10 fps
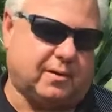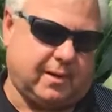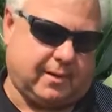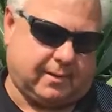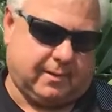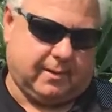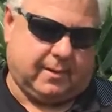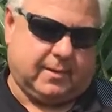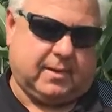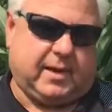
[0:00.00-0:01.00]
thing
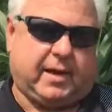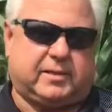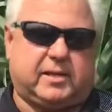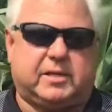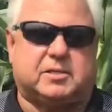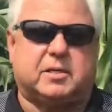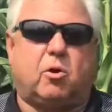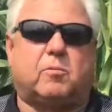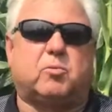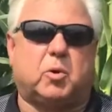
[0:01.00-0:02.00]
at these, and
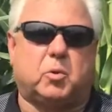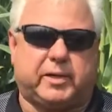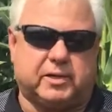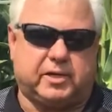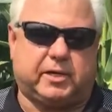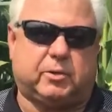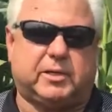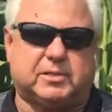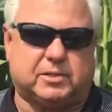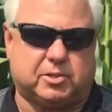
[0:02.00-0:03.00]
hopefully we can
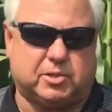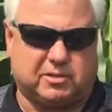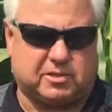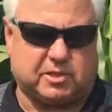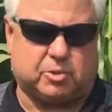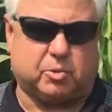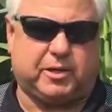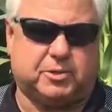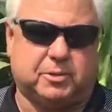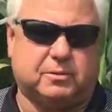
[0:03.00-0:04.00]
decrease this
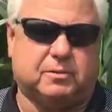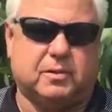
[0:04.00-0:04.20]
situation.